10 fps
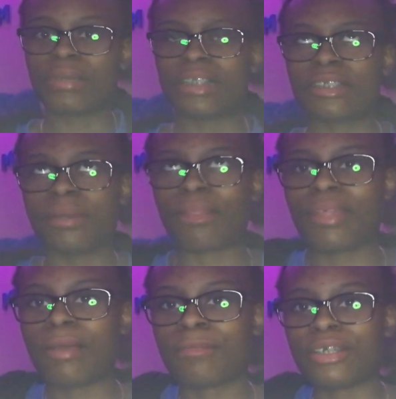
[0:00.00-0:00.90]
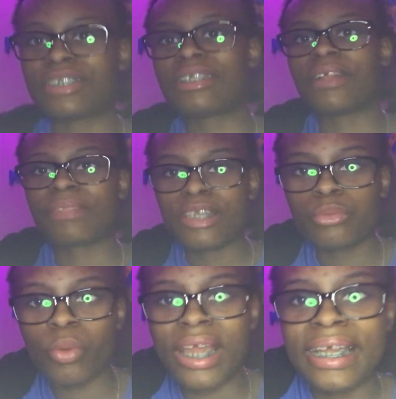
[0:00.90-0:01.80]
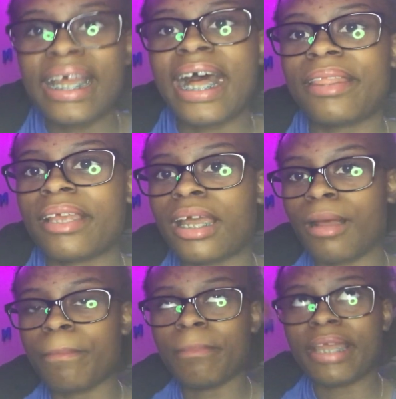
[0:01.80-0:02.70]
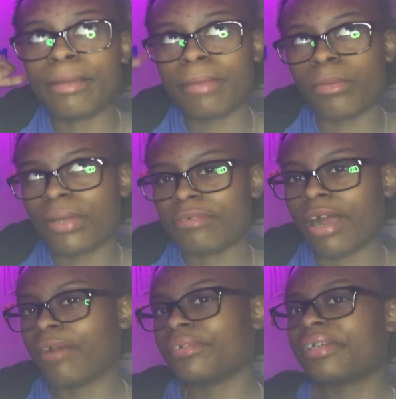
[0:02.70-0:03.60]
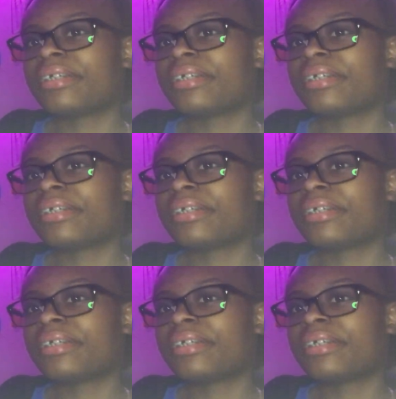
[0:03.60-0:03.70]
so I think I'm going to start this way and then kind of make my way around.